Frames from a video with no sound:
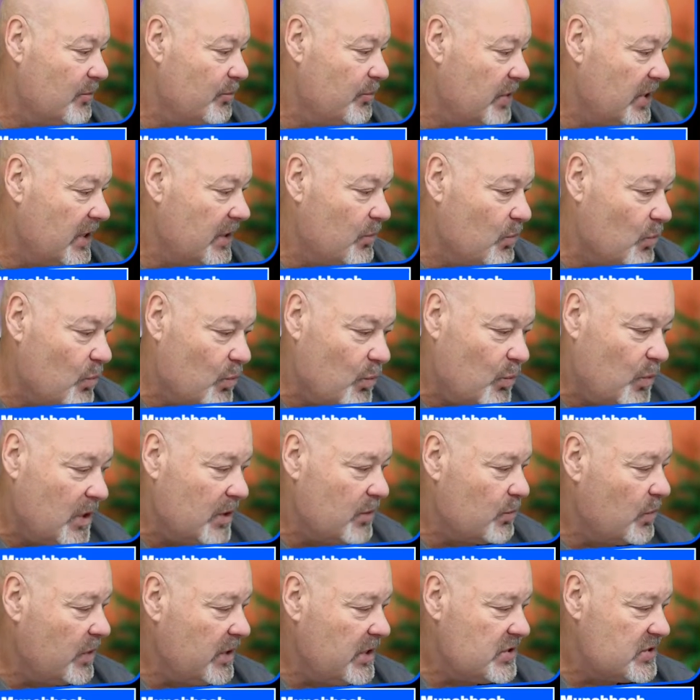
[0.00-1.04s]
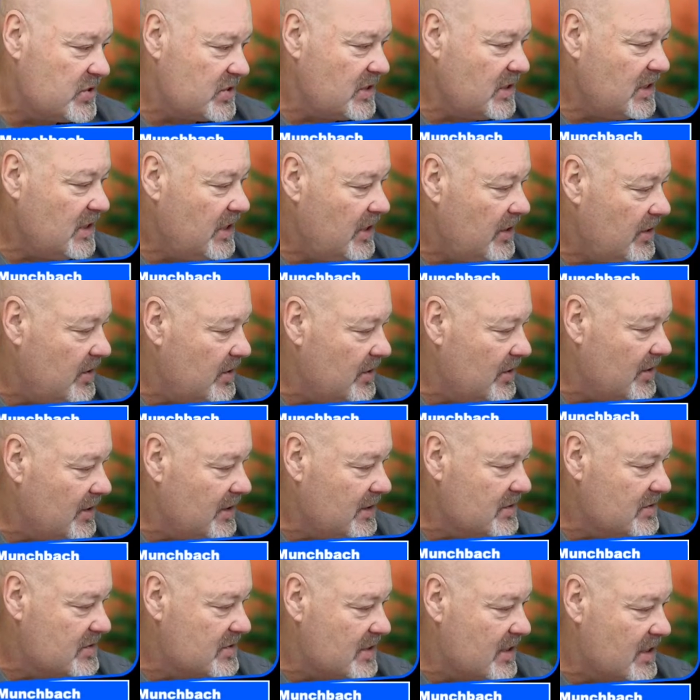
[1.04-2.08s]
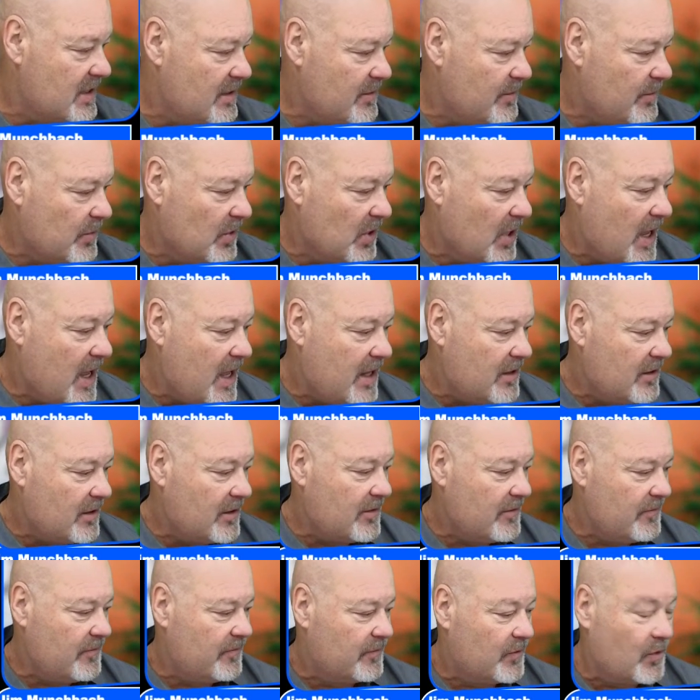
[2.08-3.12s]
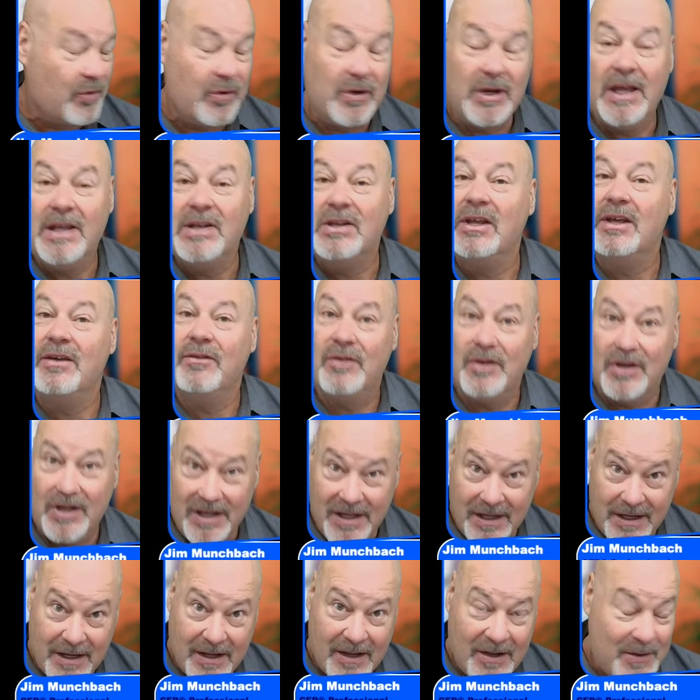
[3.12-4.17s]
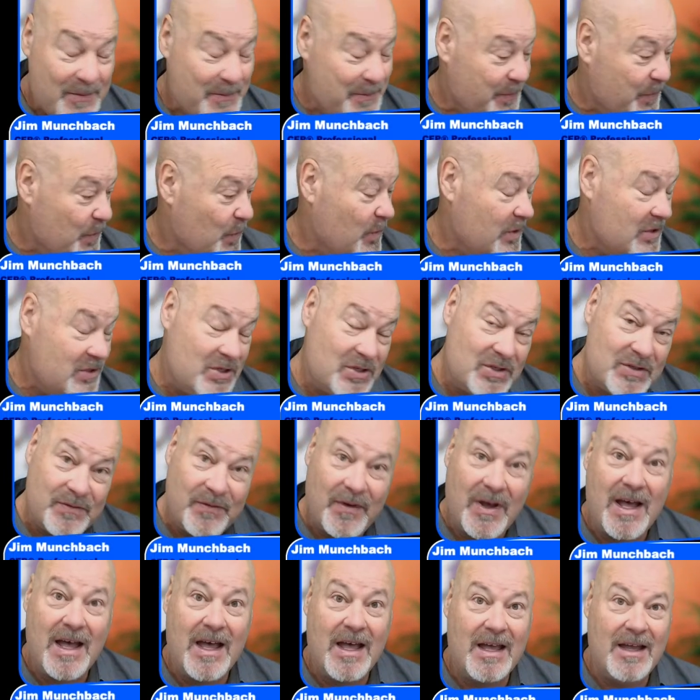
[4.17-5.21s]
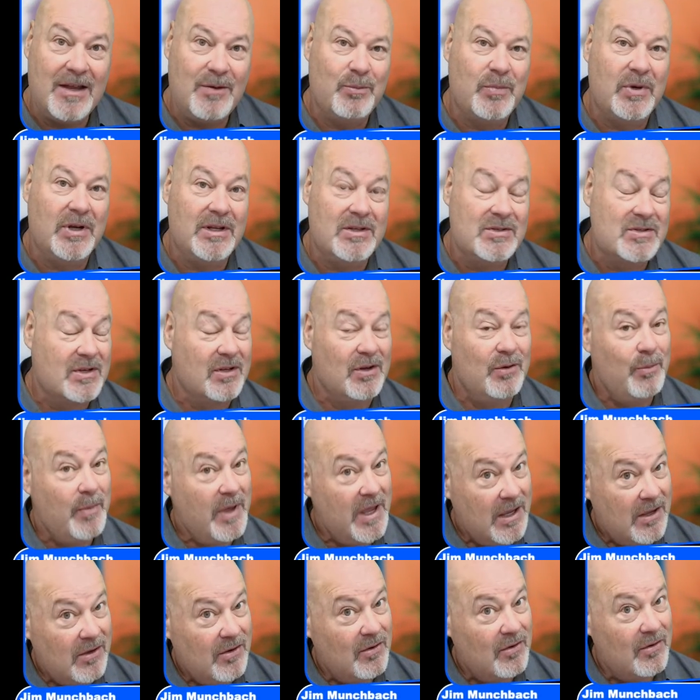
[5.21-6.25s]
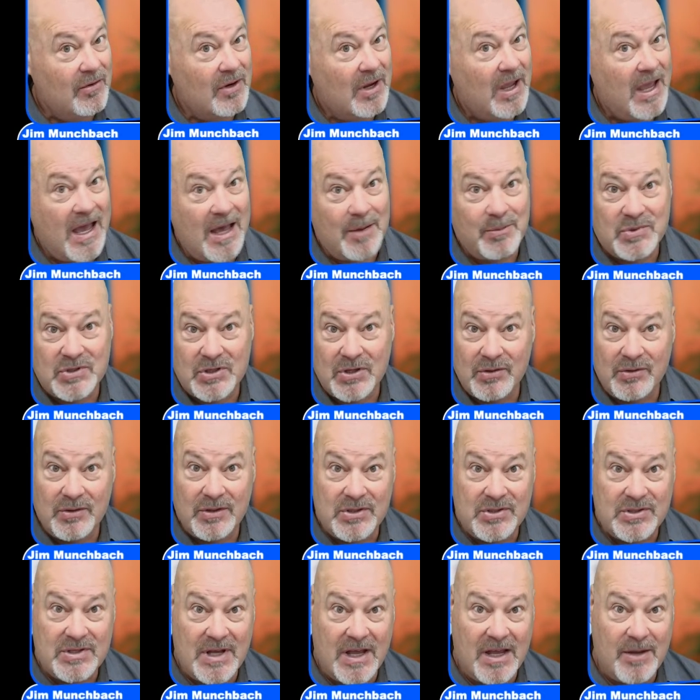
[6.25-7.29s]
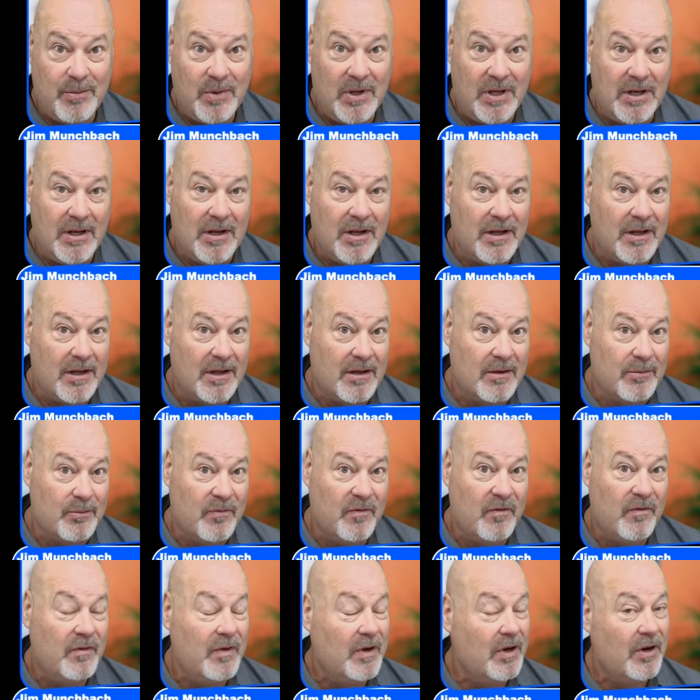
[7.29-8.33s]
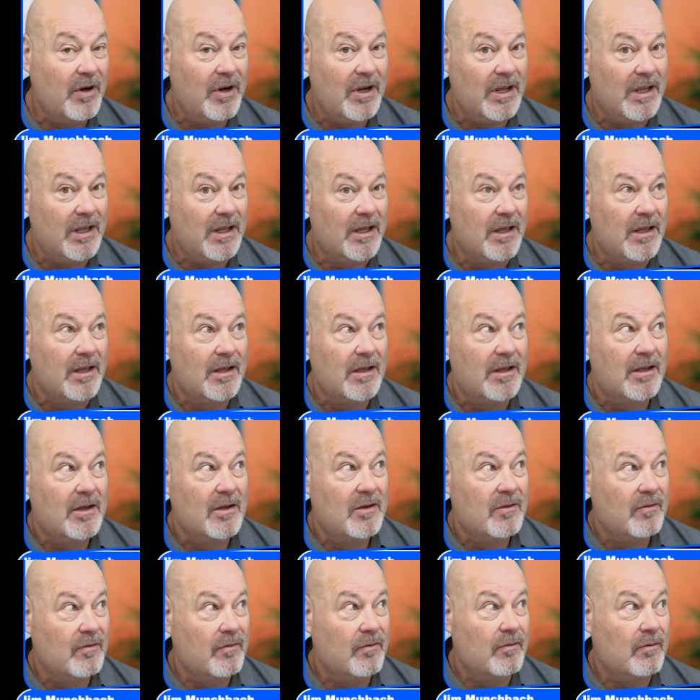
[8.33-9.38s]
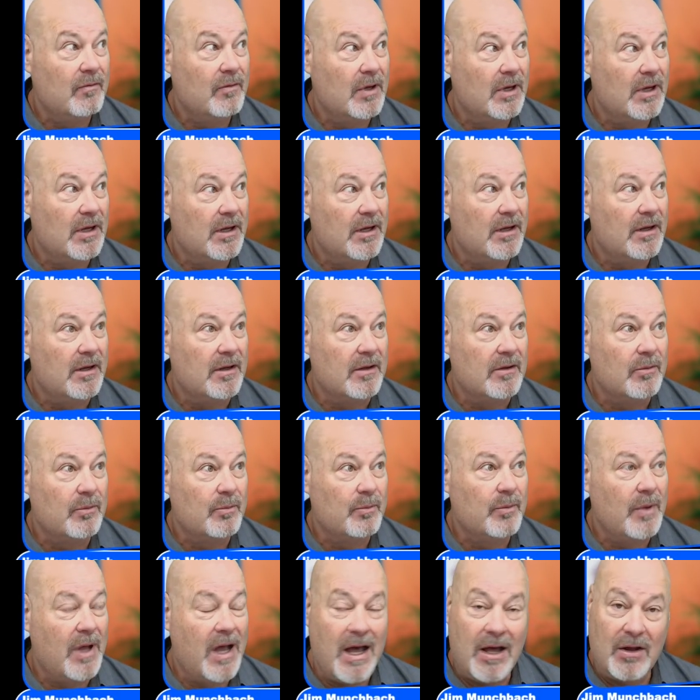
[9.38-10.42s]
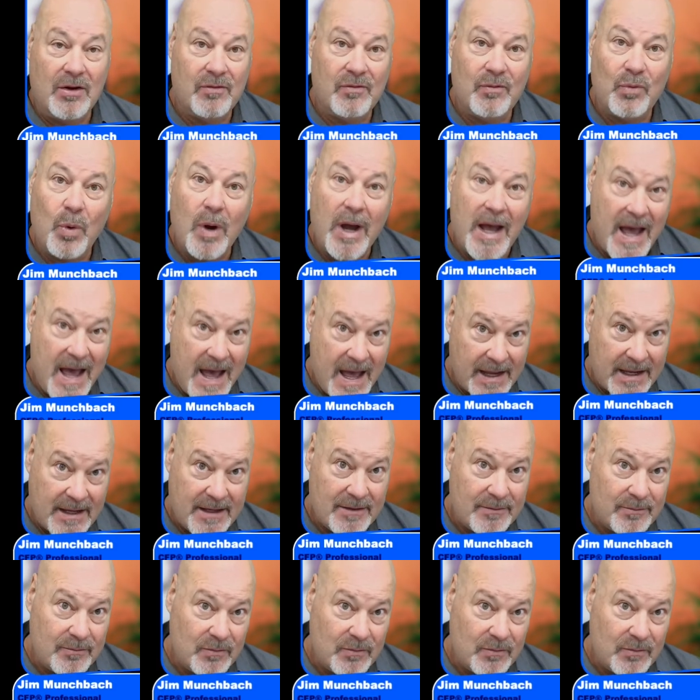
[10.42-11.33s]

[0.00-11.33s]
But what we see here is a lot of creativity, which is fine, but it's going to make your capstone assignment very uh, out of whack,